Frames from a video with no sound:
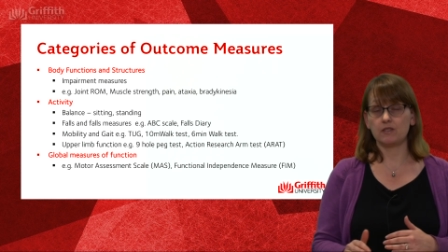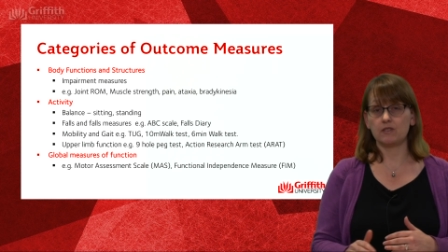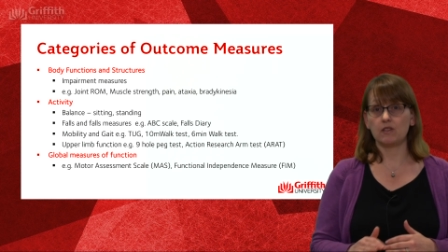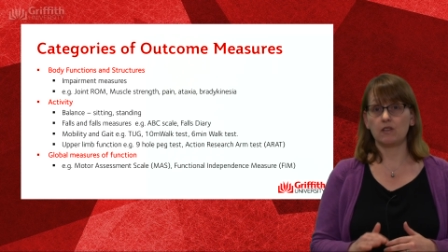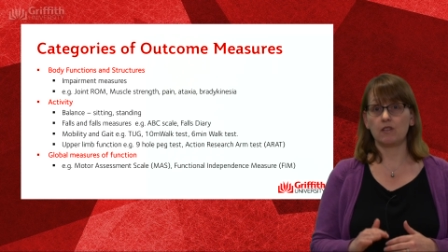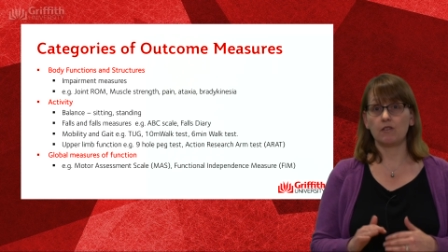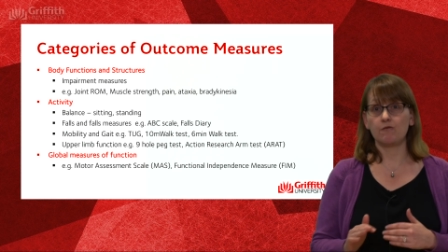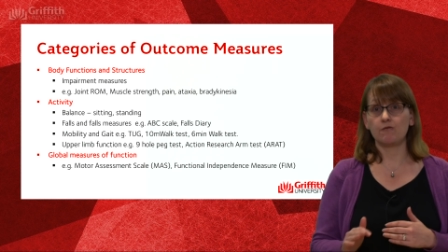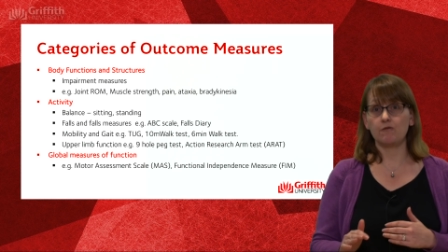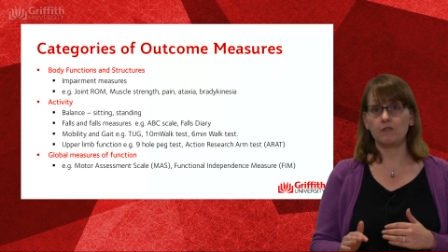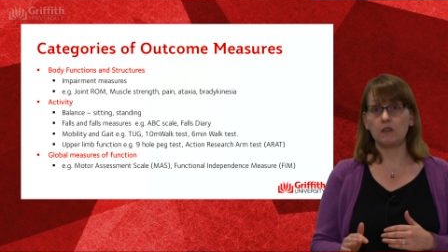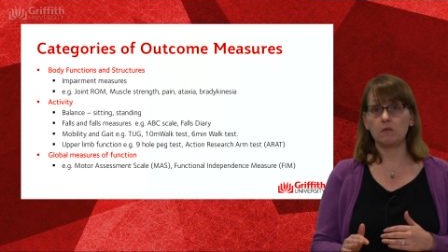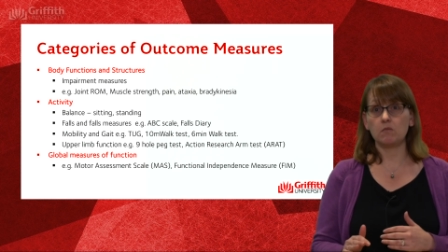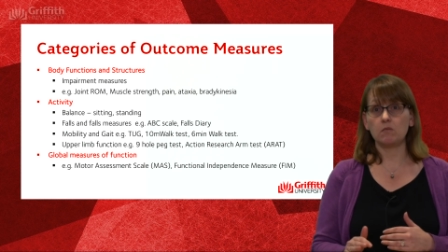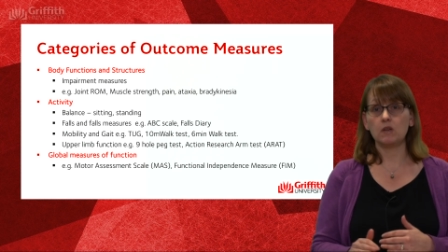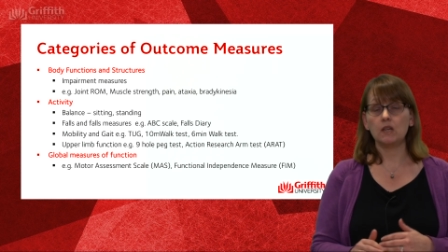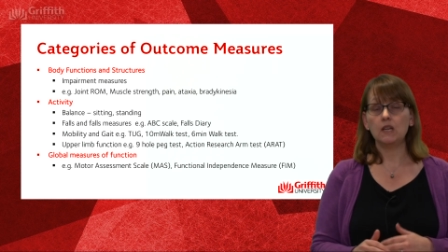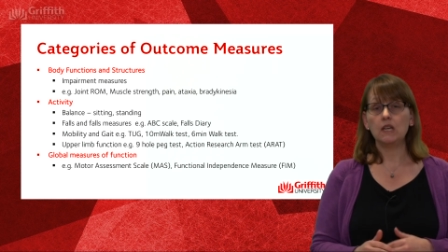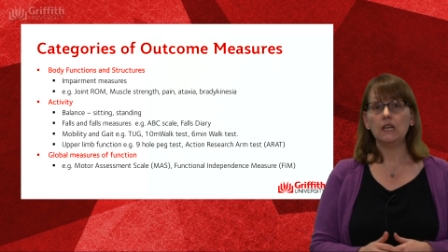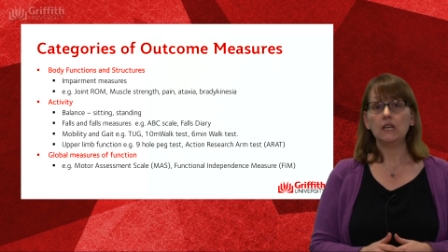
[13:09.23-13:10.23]
So the
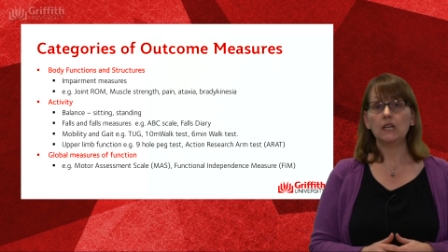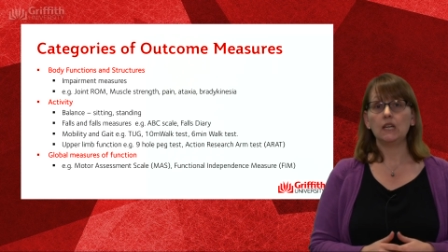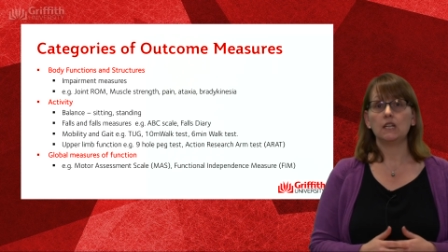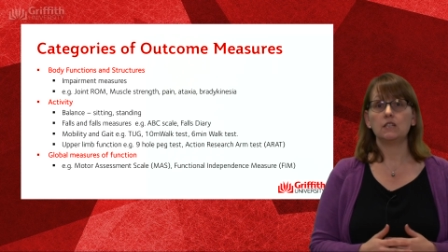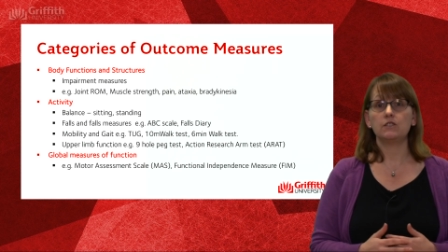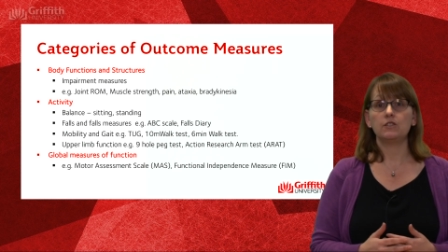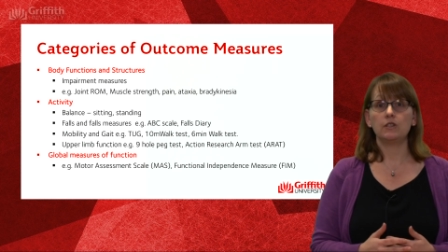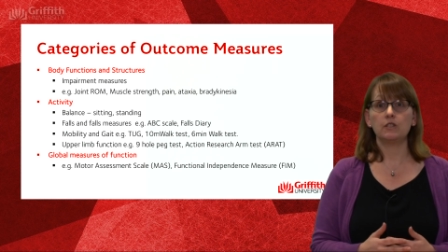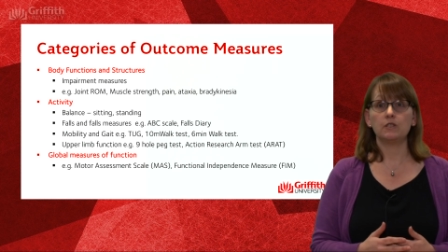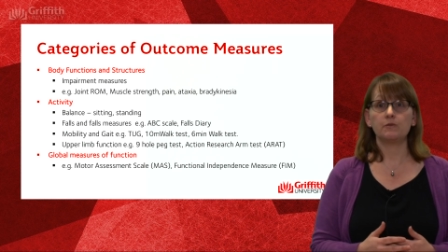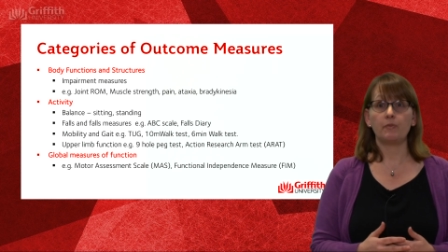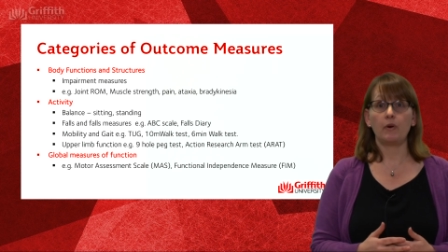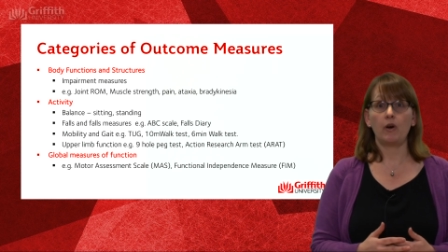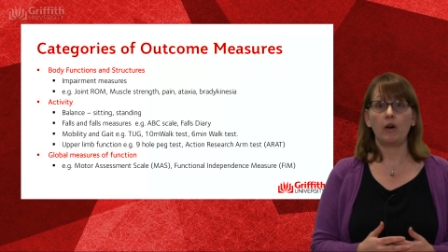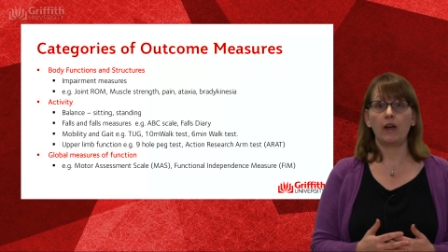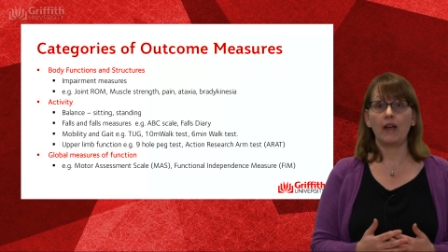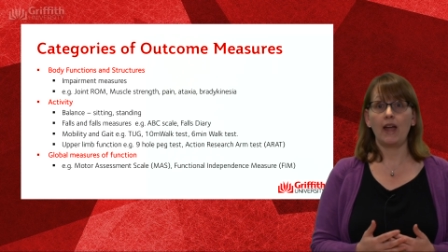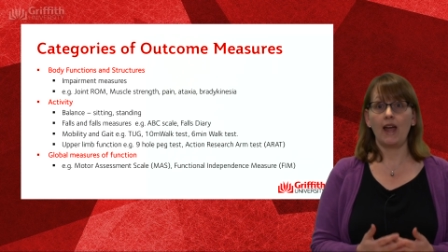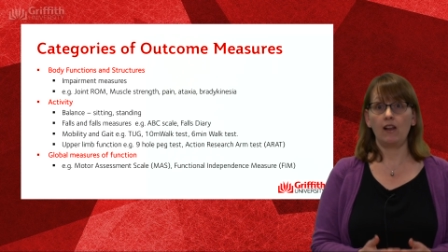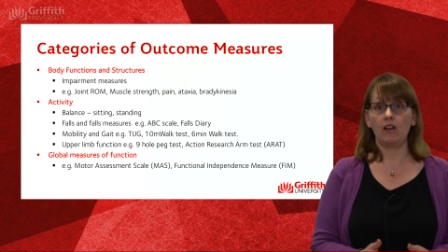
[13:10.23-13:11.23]
FIM is used
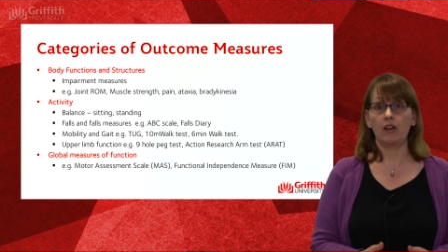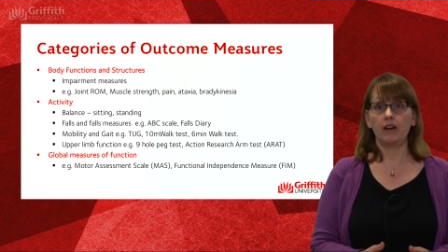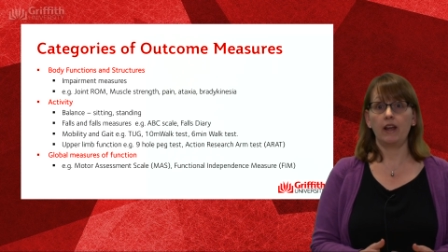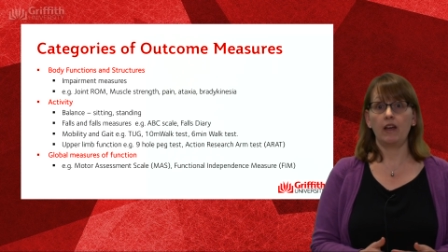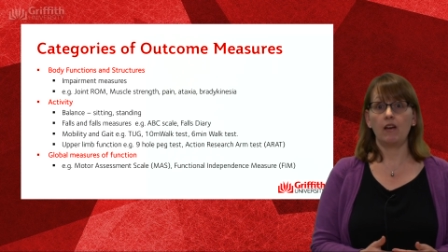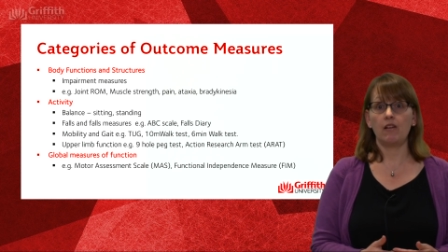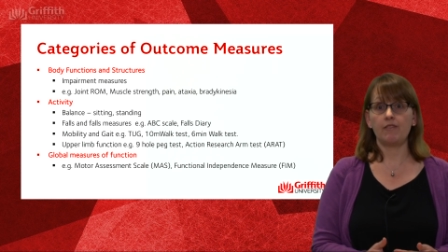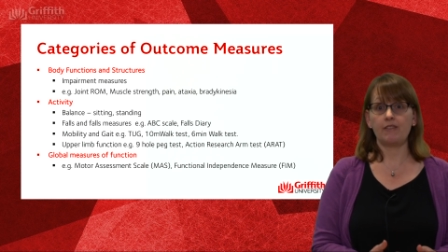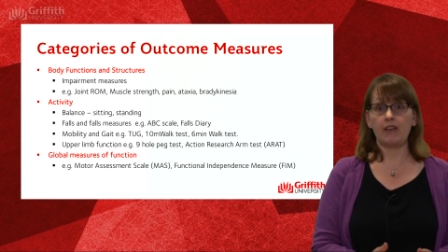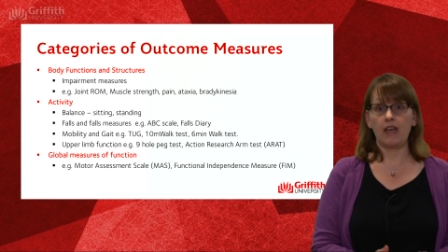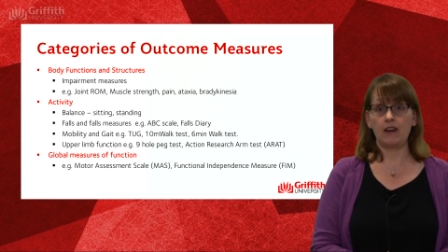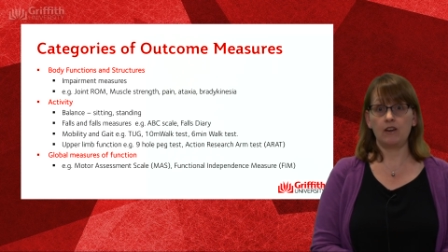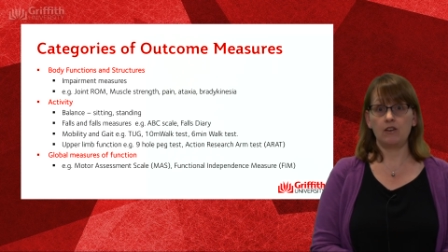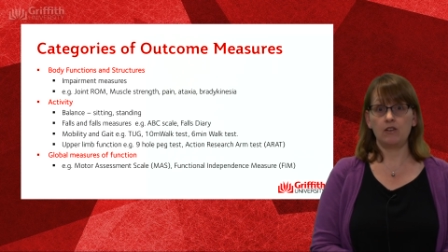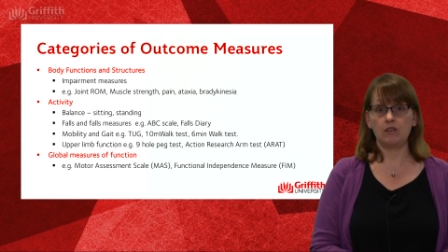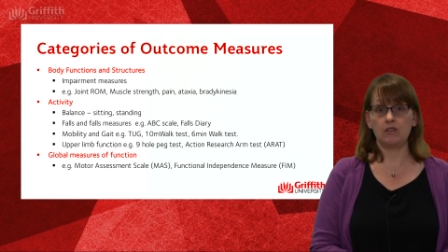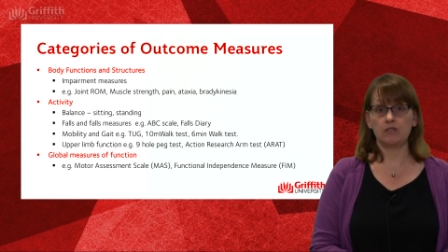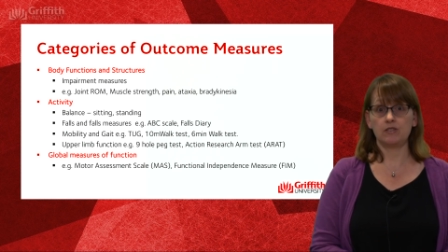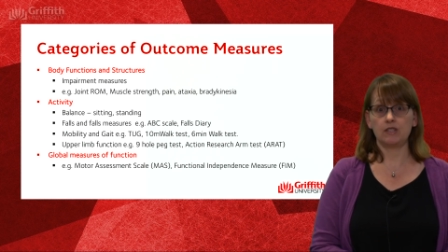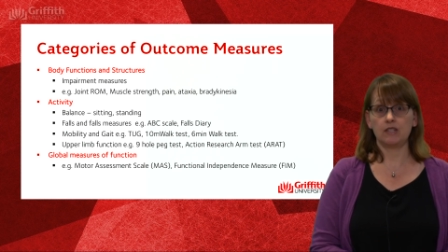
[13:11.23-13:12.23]
by allied health and
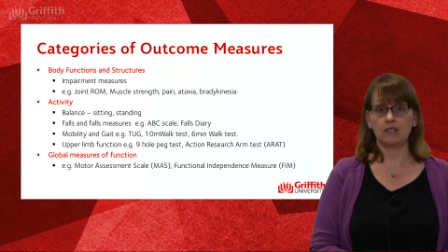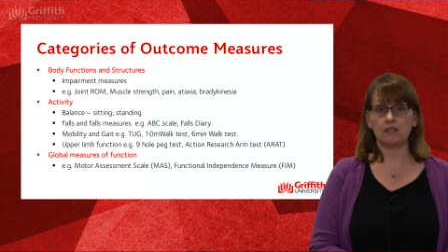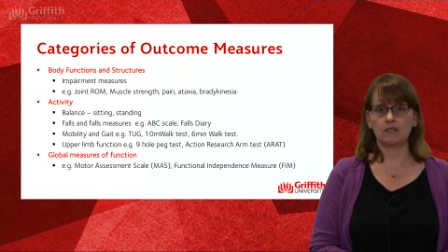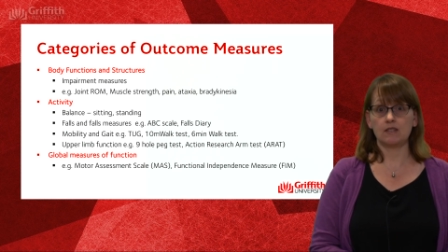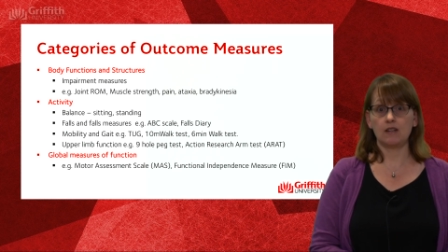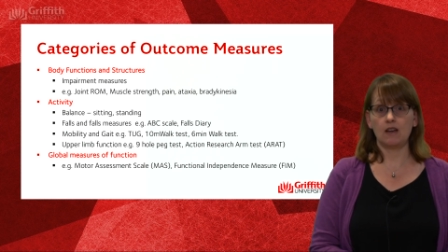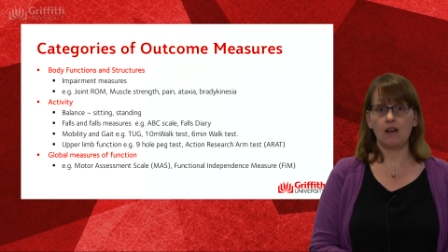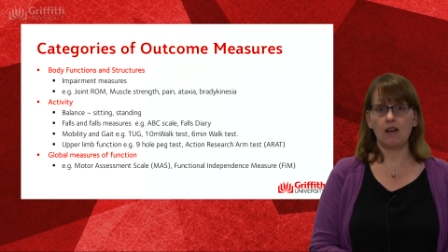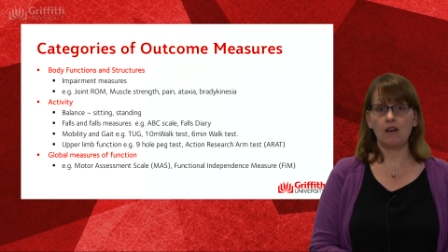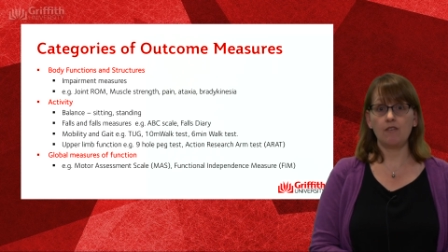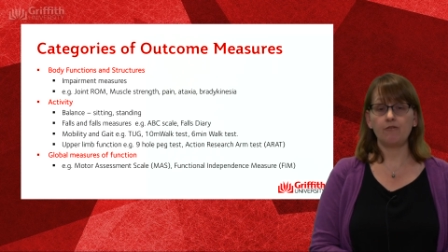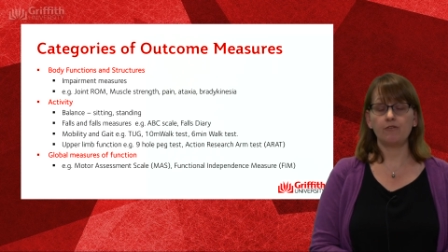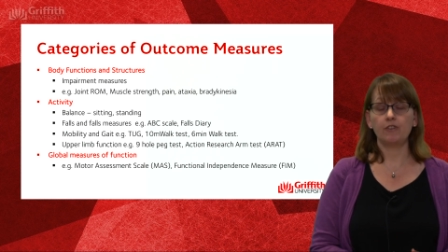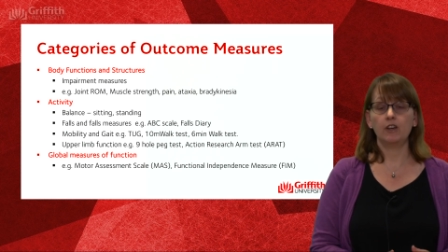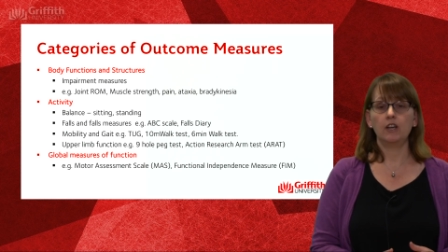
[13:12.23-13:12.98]
nursing staff